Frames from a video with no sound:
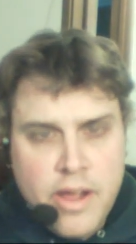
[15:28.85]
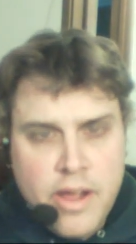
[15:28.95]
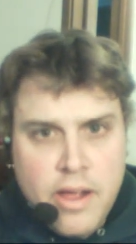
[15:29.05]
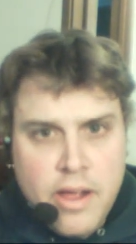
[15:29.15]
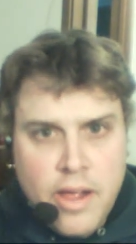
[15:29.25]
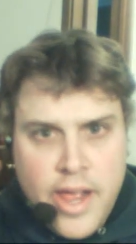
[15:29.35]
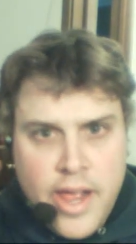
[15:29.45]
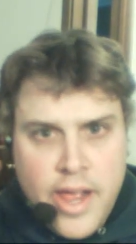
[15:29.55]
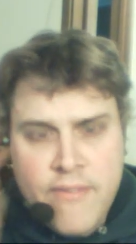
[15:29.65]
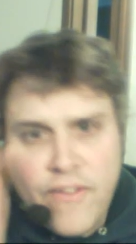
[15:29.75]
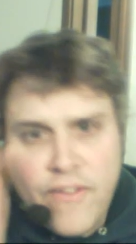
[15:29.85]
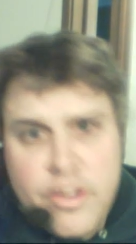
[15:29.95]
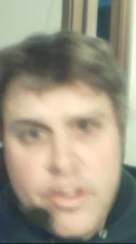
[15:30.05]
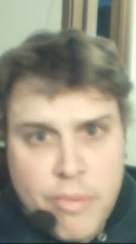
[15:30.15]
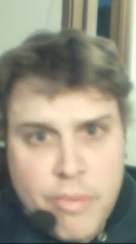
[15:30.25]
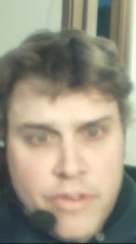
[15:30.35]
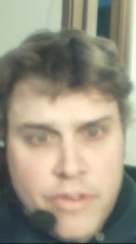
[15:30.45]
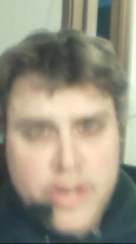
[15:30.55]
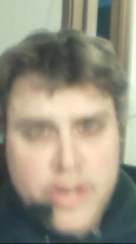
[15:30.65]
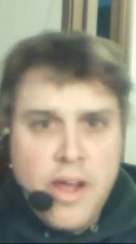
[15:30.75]
message to Washington, D
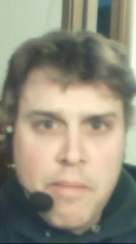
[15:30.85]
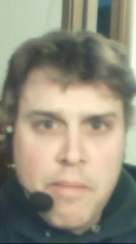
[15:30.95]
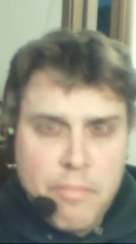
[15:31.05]
C,